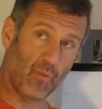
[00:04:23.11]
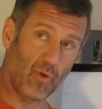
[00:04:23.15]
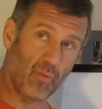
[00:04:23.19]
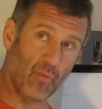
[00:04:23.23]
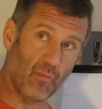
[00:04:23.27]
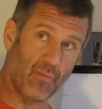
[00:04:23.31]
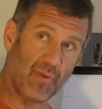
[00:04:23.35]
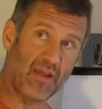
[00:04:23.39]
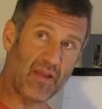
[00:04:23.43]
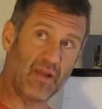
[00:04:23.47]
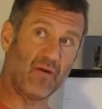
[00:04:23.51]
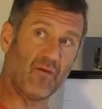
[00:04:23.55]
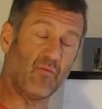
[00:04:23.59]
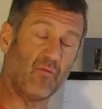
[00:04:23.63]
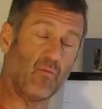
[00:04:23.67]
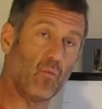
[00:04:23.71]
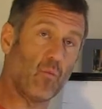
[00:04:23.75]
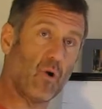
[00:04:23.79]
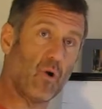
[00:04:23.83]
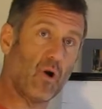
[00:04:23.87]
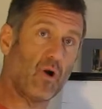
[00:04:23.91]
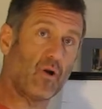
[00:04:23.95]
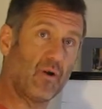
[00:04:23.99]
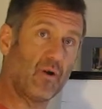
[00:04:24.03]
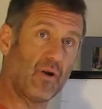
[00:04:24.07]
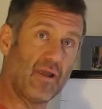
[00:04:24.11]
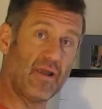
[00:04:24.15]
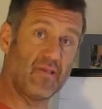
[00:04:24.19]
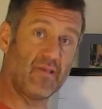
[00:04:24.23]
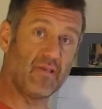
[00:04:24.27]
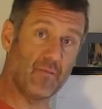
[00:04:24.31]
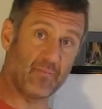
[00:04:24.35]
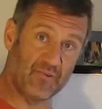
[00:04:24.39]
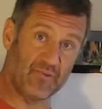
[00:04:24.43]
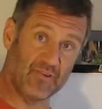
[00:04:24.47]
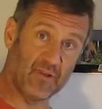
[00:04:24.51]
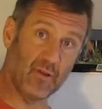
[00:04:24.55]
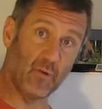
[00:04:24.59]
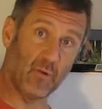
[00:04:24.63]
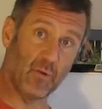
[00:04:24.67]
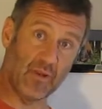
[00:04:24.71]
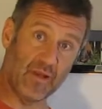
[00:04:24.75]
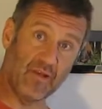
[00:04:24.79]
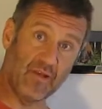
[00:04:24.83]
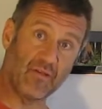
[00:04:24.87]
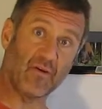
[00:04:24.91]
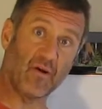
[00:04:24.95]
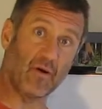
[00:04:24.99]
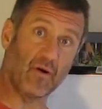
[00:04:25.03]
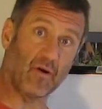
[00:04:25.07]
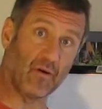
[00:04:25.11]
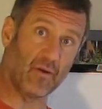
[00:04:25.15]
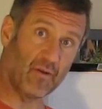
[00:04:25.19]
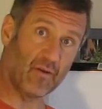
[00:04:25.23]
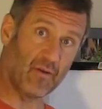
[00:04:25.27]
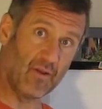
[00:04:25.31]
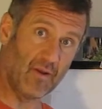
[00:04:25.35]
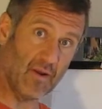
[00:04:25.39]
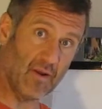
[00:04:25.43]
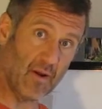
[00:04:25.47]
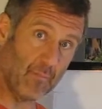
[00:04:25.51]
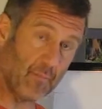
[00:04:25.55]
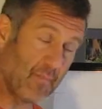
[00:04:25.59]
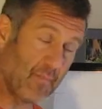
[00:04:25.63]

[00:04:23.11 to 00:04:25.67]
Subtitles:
because water heats up slowly. It's hard to heat up.